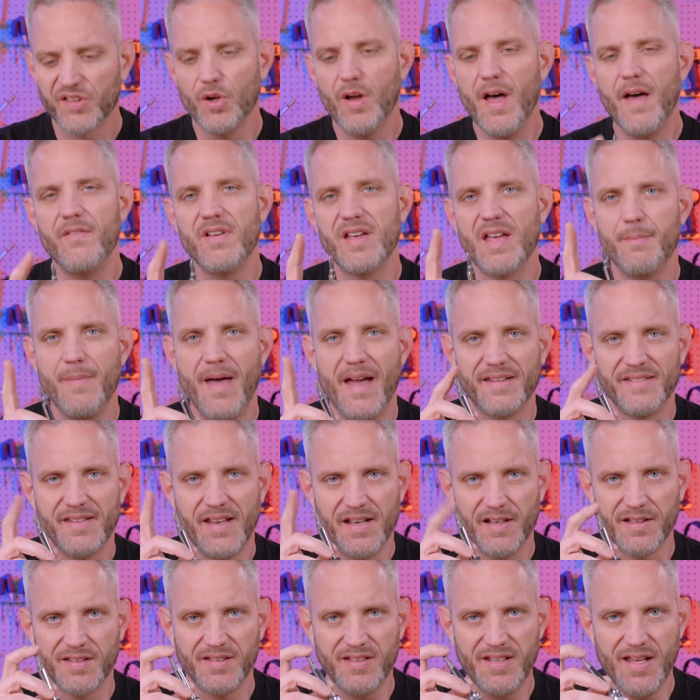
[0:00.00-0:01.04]
So having a
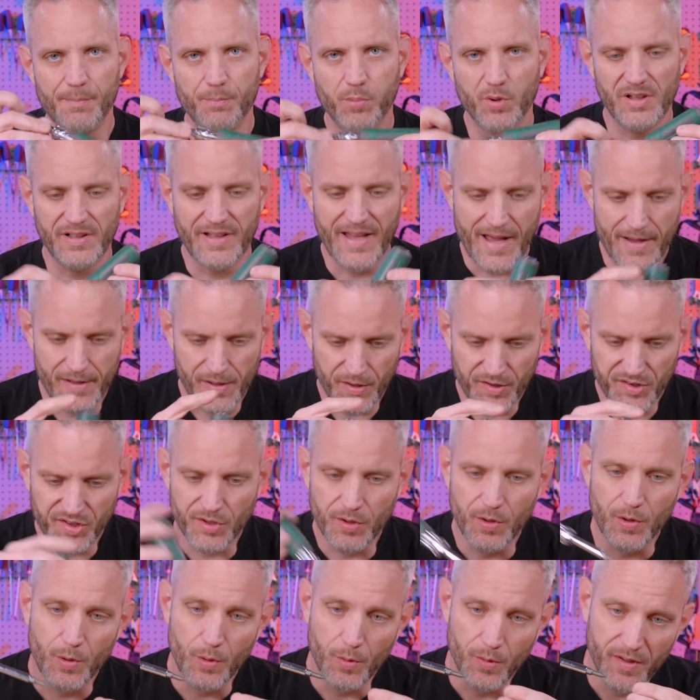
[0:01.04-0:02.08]
magnetic tip would allow you
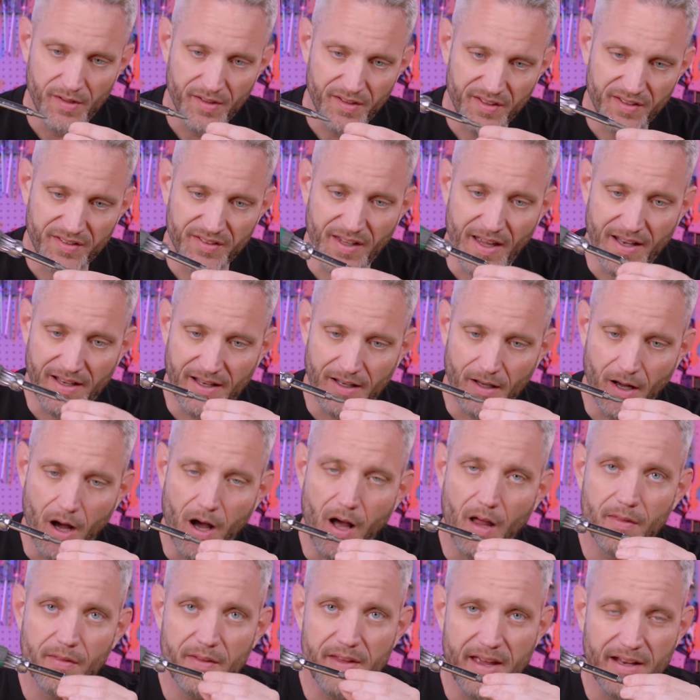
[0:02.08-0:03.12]
to set it
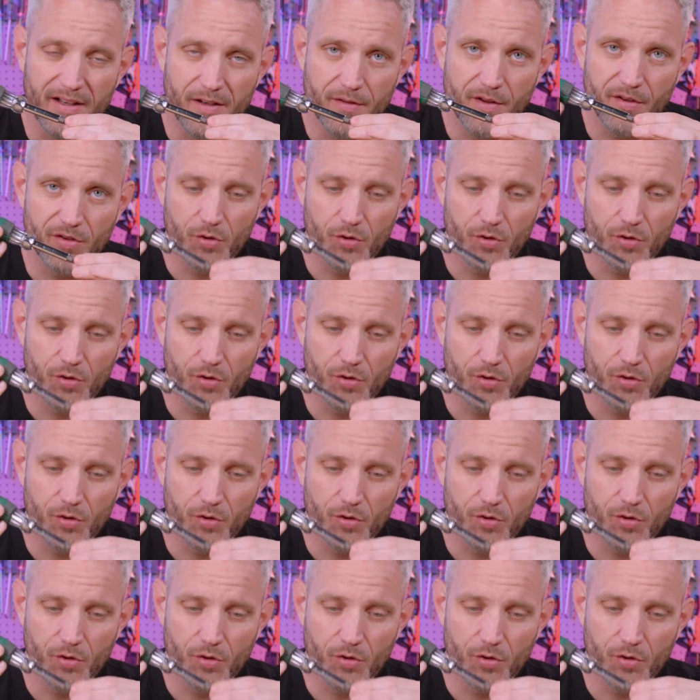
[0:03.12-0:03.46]
on the end of the